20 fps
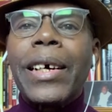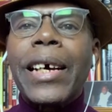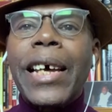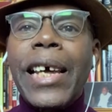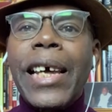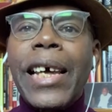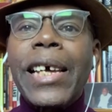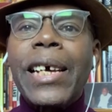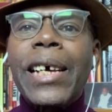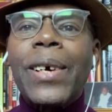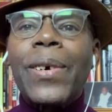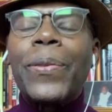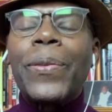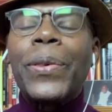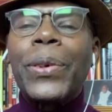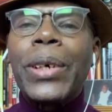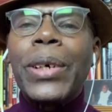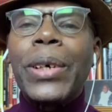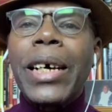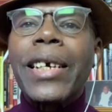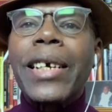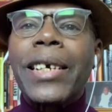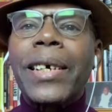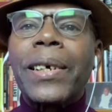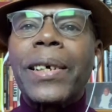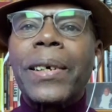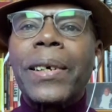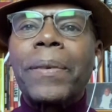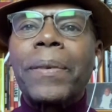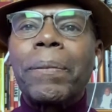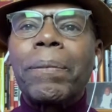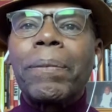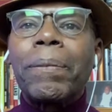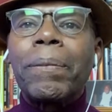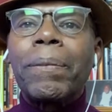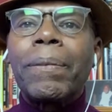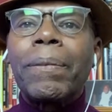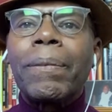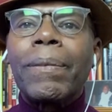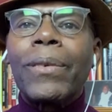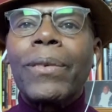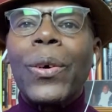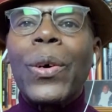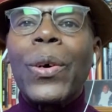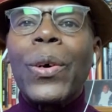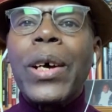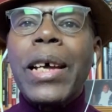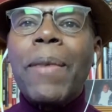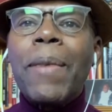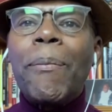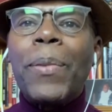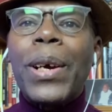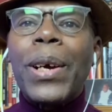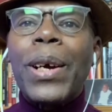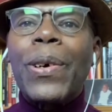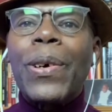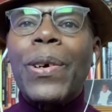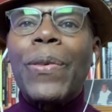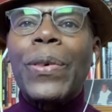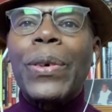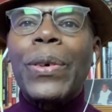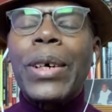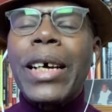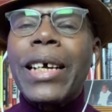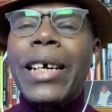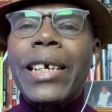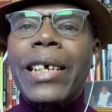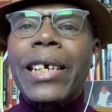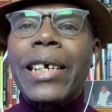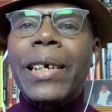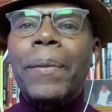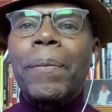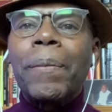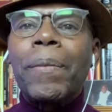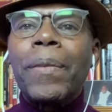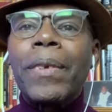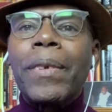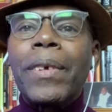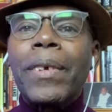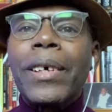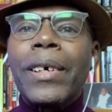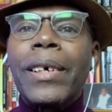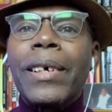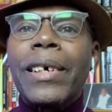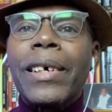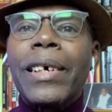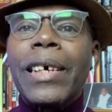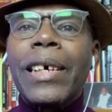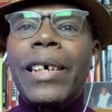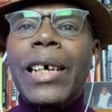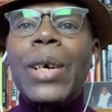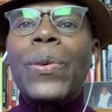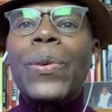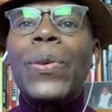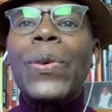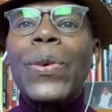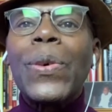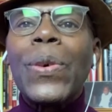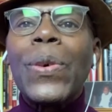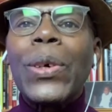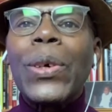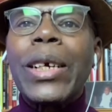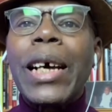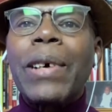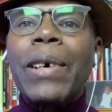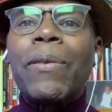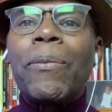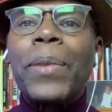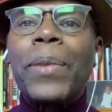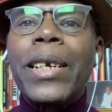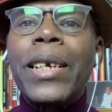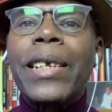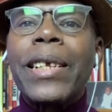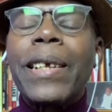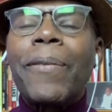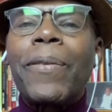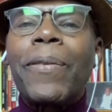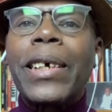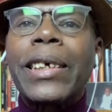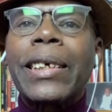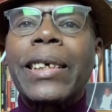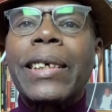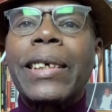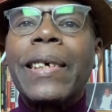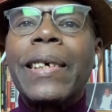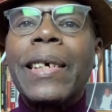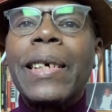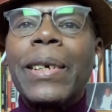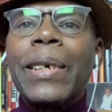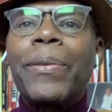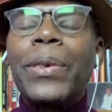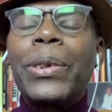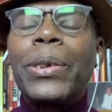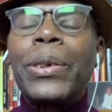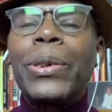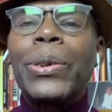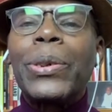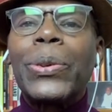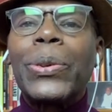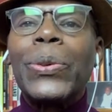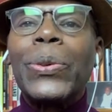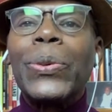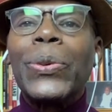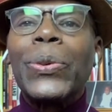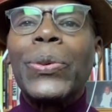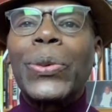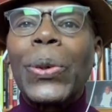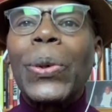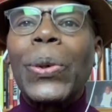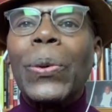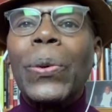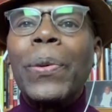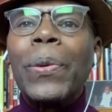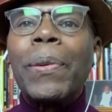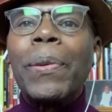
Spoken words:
king of Uganda or emperor of Uganda. He would not have been the first individual to do so.